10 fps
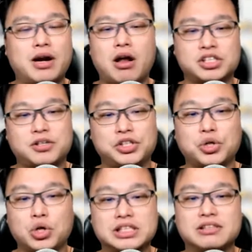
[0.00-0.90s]
long story
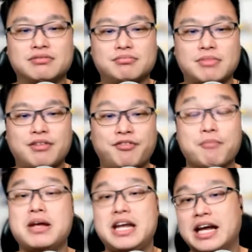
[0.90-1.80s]
short, for
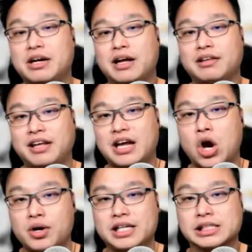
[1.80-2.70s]
me anyway, the
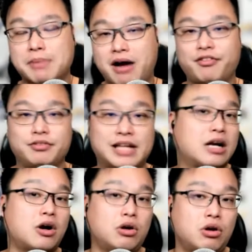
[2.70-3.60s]
only smartphone that
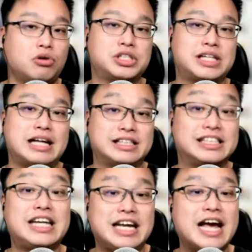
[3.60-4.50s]
got launched at
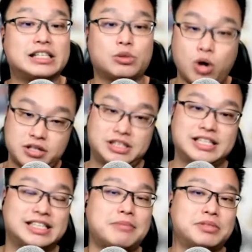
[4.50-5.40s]
CES was the
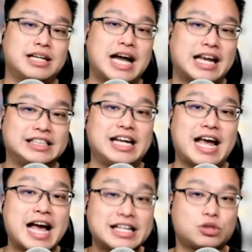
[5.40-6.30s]
Samsung Galaxy
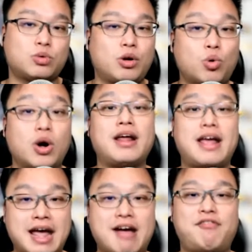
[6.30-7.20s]
S21
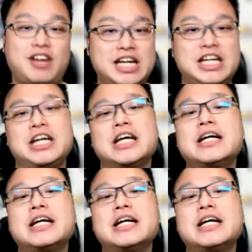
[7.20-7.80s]
FE.